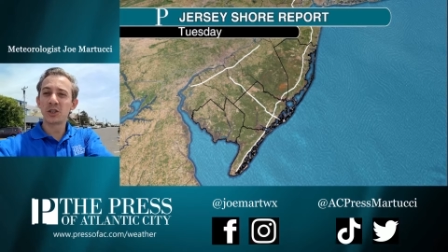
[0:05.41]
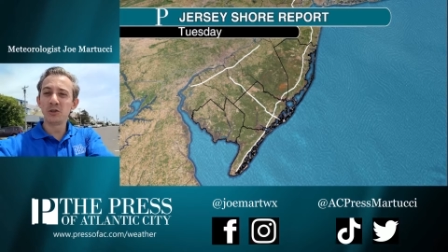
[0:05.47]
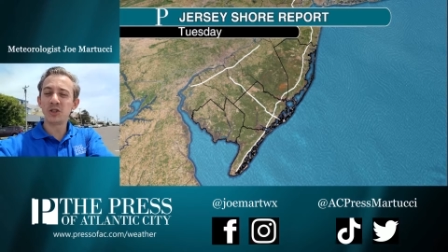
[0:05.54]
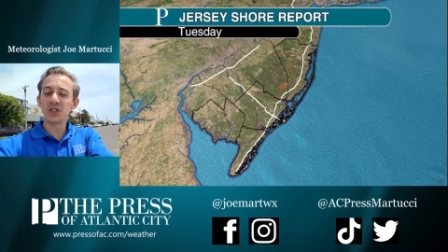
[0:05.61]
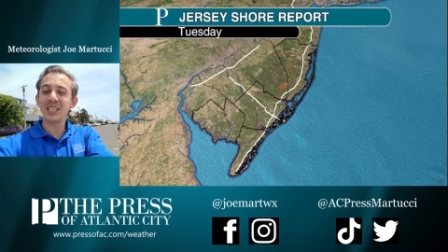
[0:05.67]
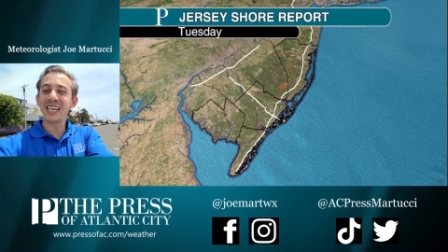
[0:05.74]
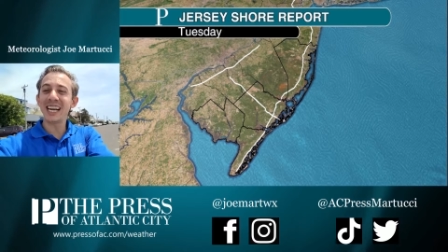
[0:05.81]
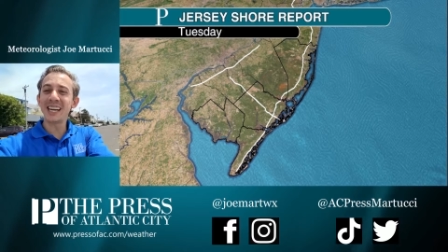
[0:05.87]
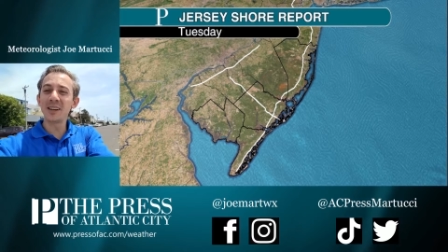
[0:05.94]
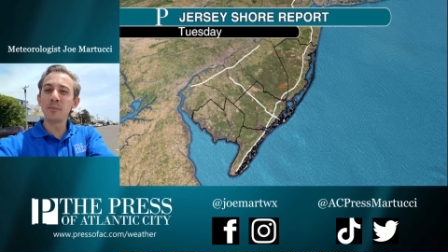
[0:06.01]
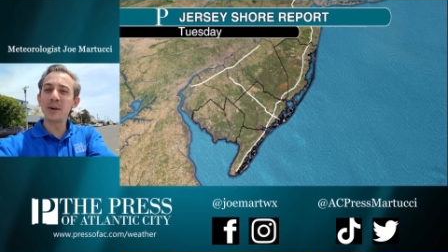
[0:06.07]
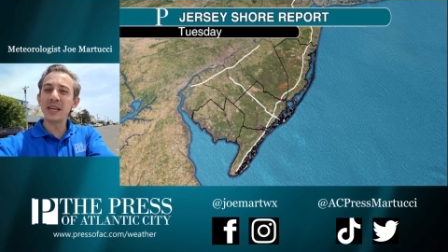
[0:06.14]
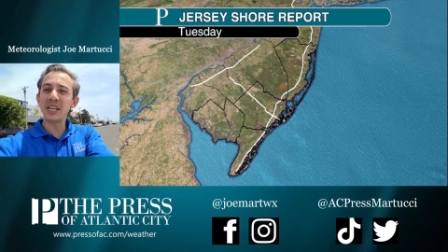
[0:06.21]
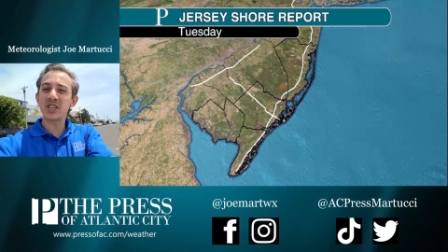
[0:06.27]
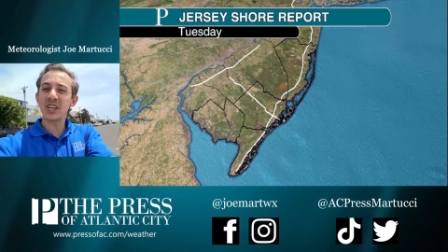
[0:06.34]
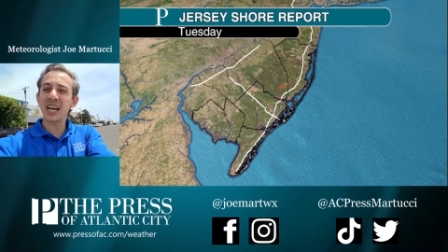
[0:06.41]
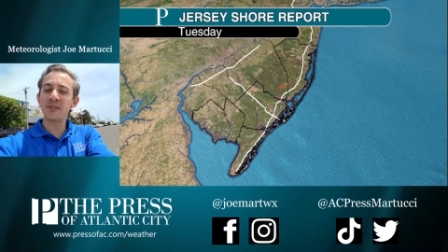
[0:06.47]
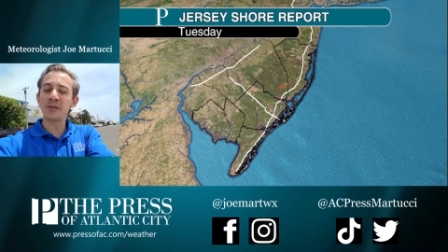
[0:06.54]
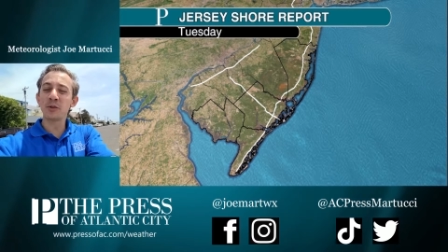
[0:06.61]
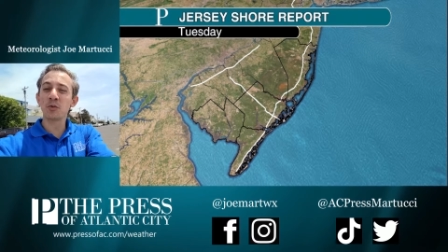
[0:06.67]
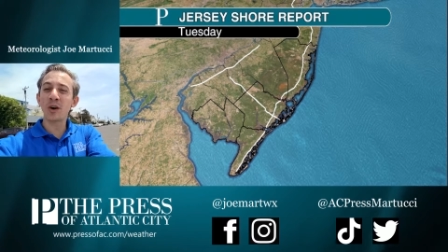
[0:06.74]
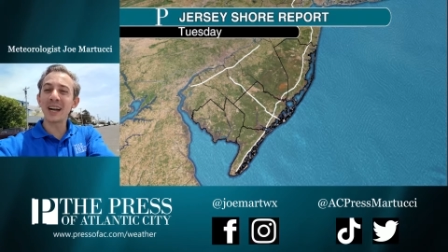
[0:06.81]
here. I'm
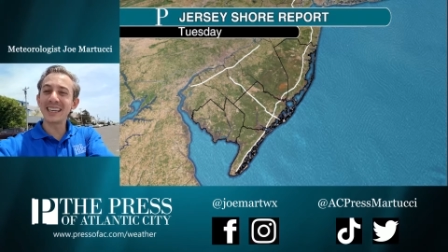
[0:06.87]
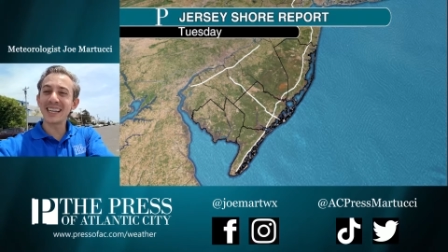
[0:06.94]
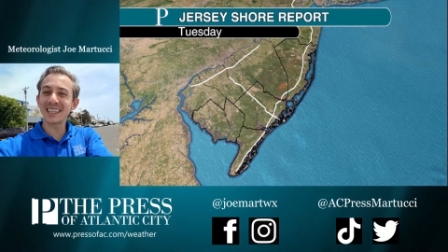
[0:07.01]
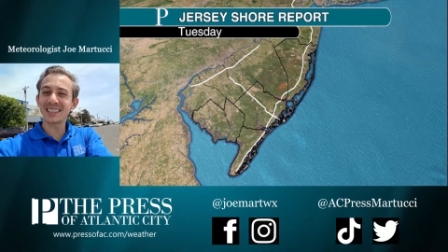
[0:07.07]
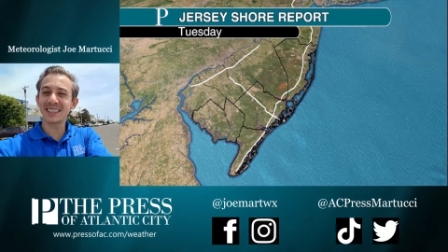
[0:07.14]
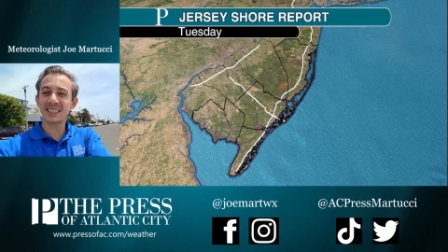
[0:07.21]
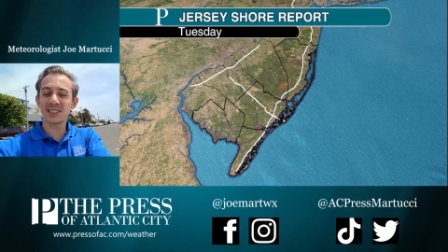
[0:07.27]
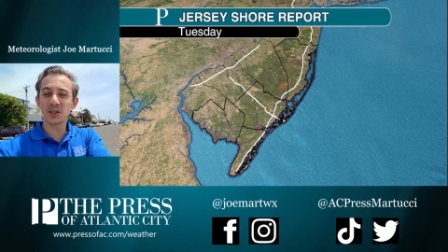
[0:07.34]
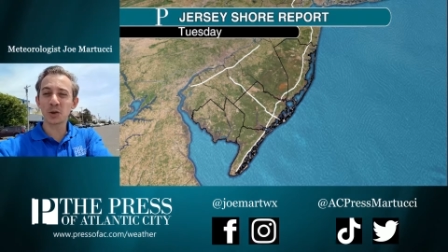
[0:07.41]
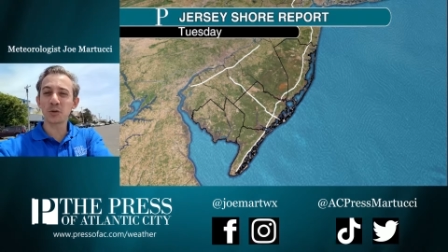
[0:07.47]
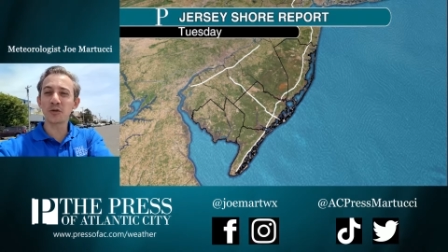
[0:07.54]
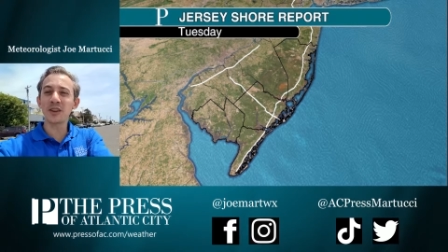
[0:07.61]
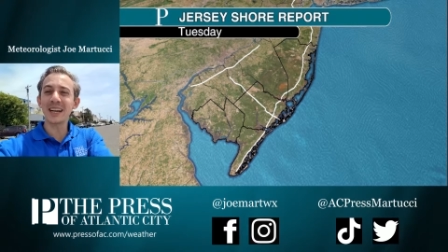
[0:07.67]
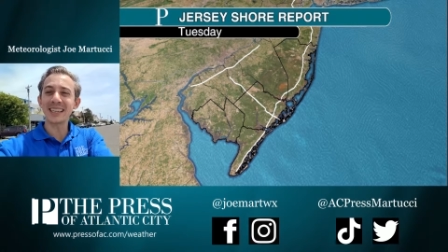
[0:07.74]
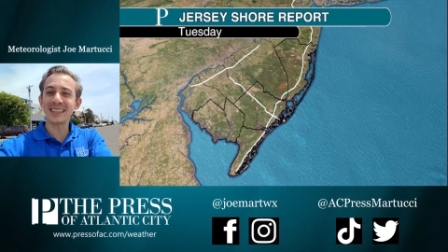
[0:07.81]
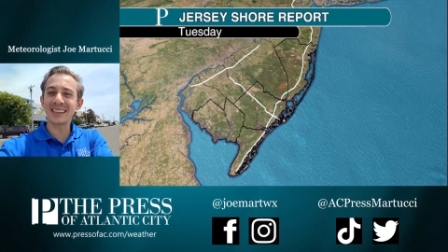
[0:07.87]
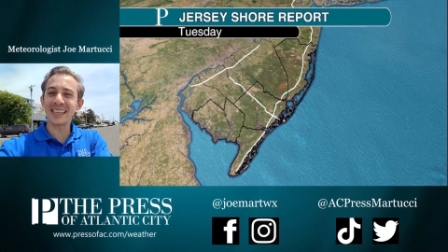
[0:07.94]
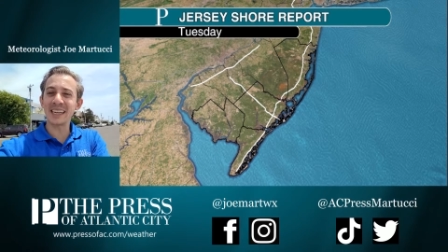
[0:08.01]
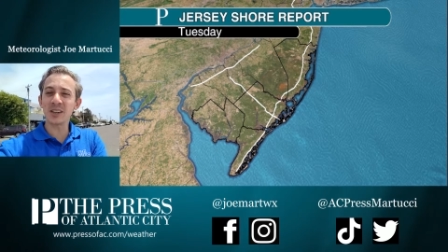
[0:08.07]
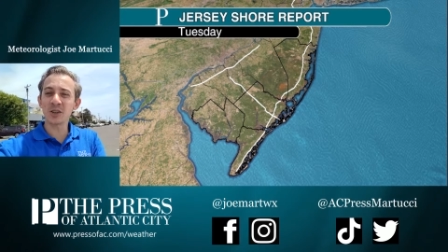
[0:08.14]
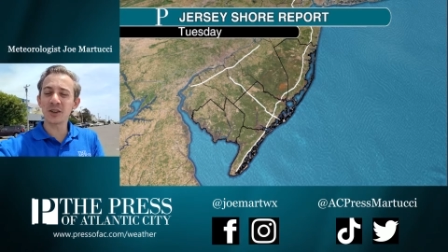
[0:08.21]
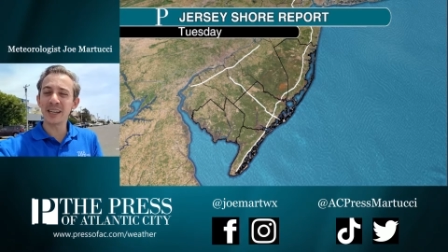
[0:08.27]
meteorologist Joe Martucci in Beach
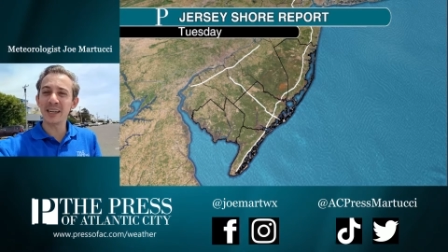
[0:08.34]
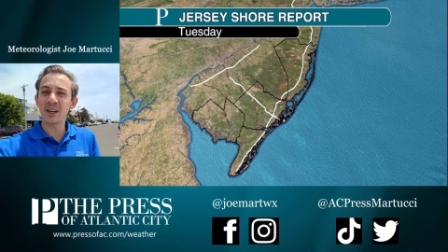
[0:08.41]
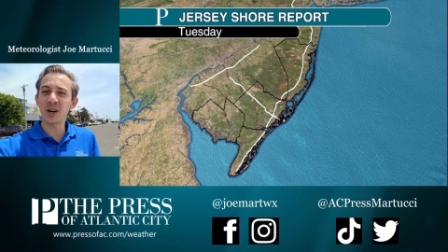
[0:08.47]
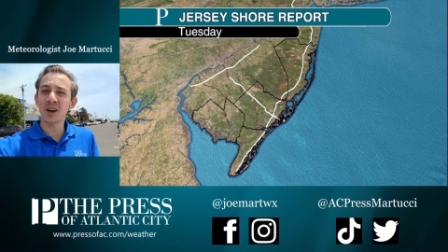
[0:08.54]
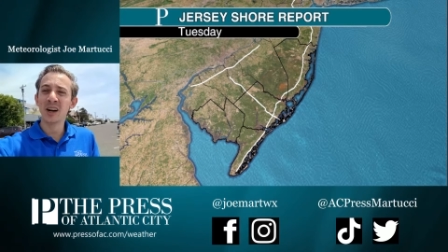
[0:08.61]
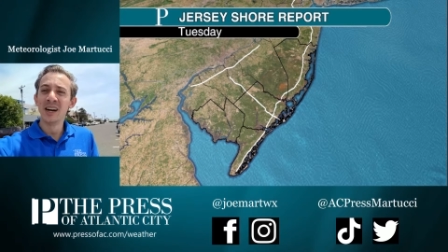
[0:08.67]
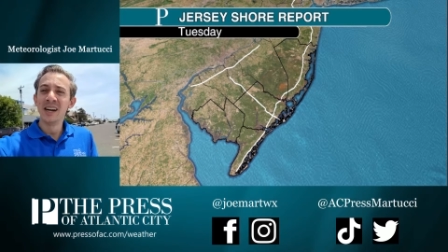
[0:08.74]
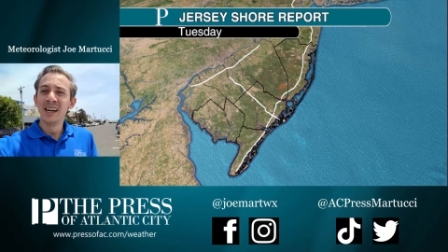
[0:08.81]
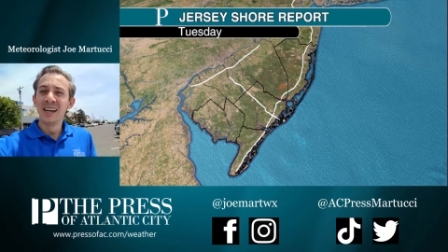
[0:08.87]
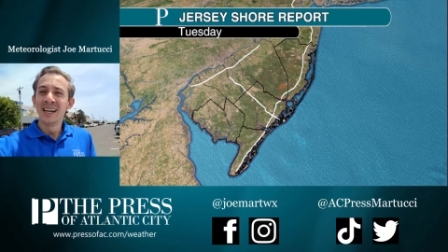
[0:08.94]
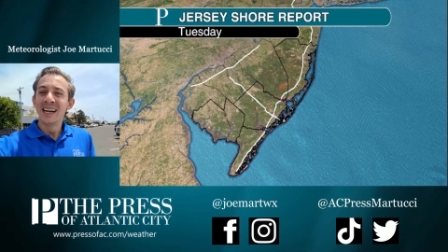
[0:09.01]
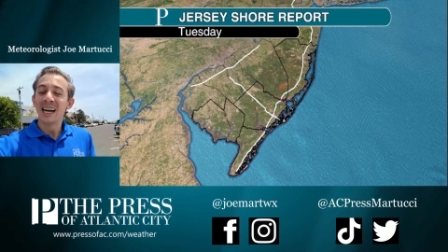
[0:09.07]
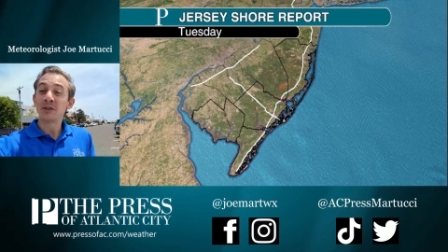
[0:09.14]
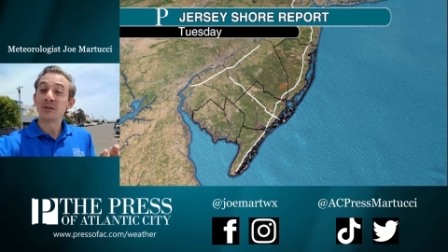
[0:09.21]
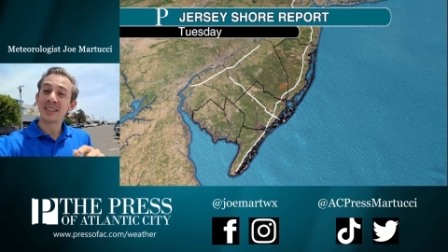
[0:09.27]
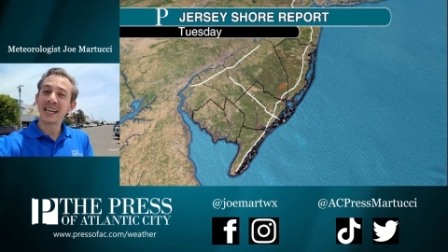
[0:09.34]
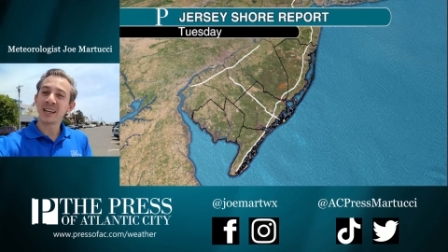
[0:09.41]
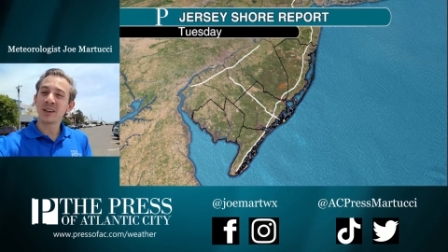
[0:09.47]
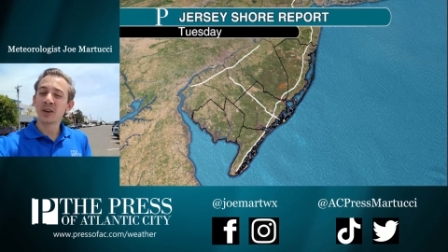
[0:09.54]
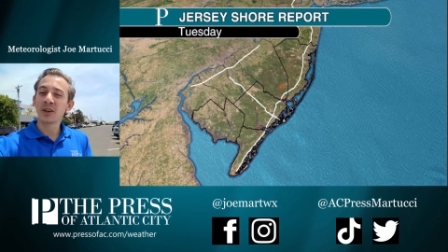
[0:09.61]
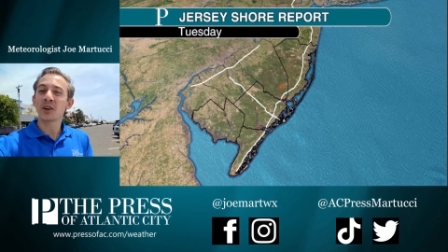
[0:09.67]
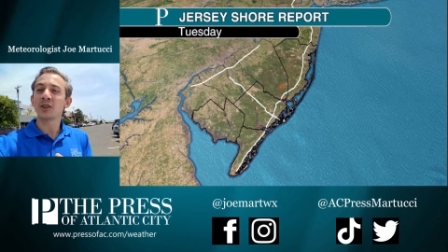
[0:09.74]
Haven, right next to the Surflight
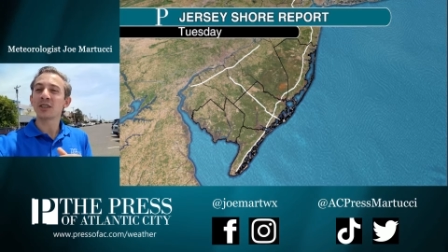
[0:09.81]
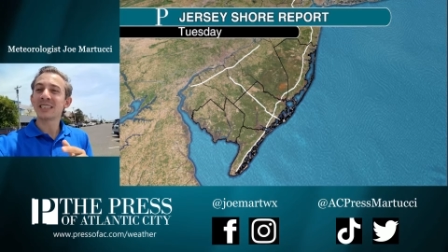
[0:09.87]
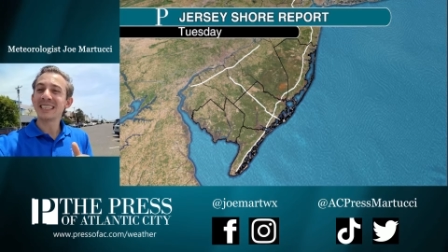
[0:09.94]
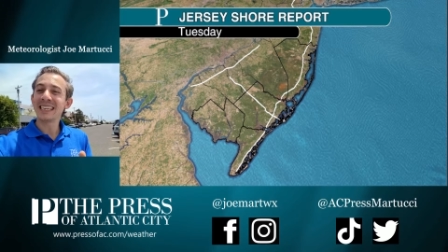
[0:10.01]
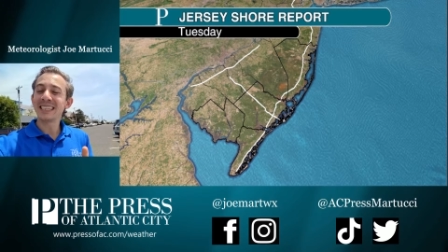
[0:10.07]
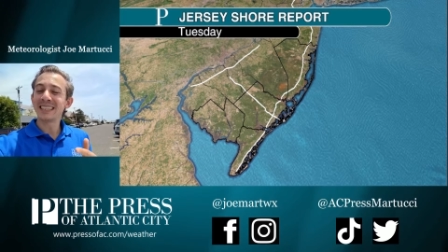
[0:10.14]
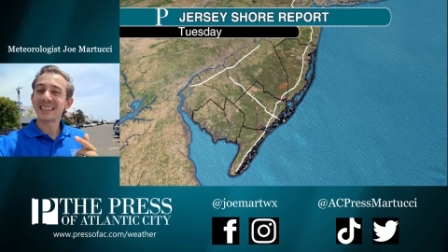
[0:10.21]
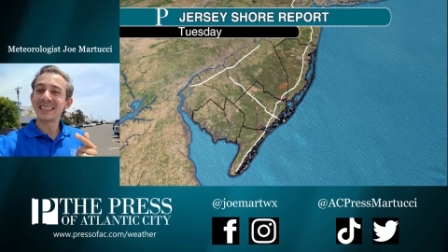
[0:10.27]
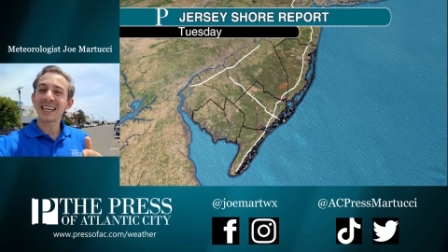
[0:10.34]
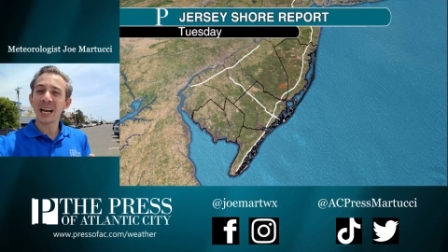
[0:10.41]
Theater here,